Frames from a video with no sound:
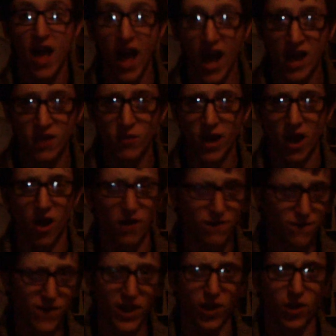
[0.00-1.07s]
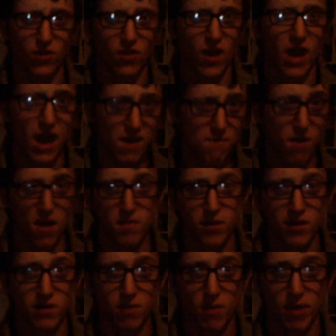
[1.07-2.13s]
Anyway, I figured it might be
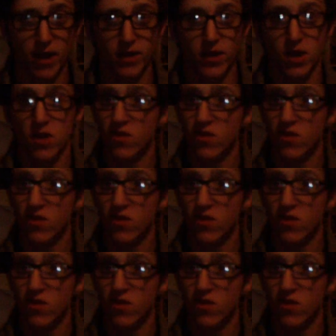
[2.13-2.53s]
under my bed.